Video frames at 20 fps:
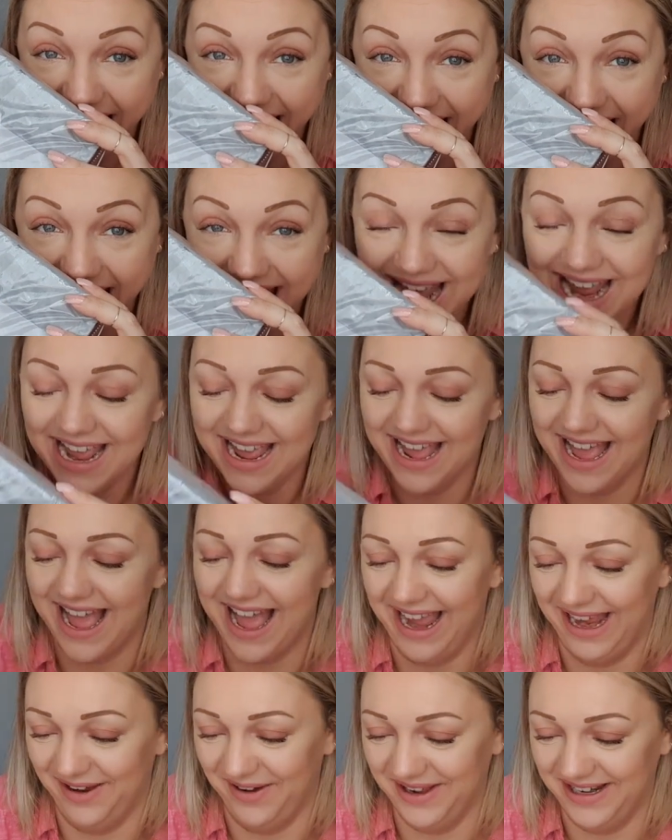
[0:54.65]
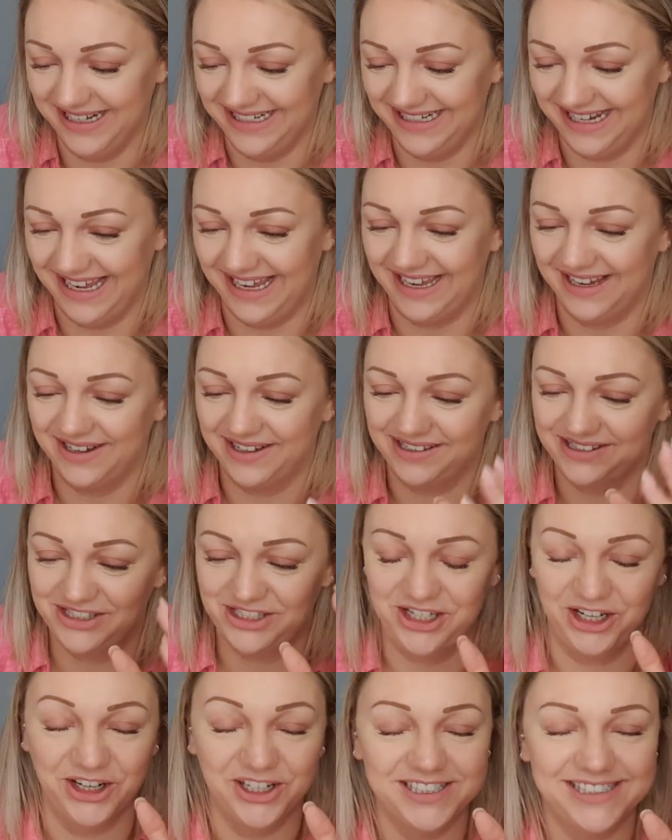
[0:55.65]
I ordered it
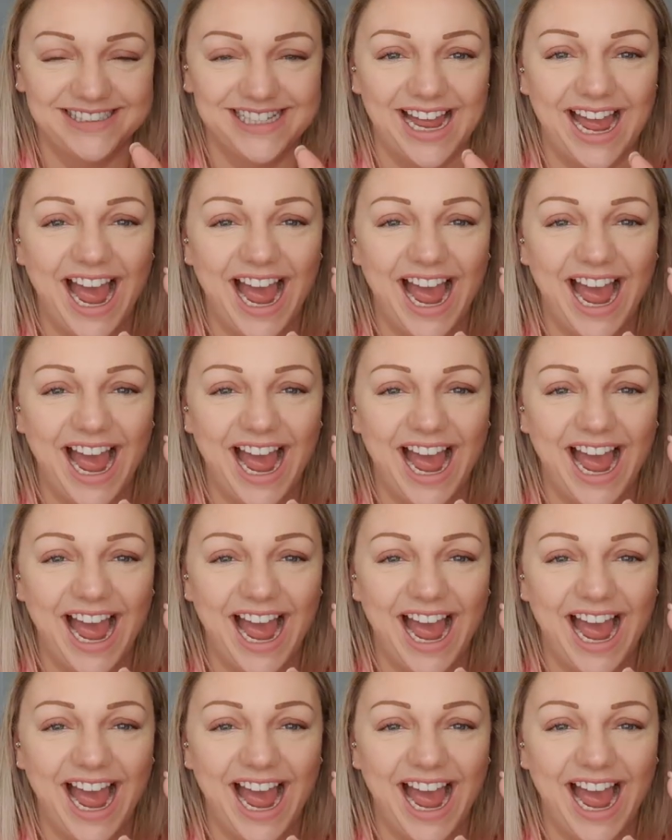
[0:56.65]
just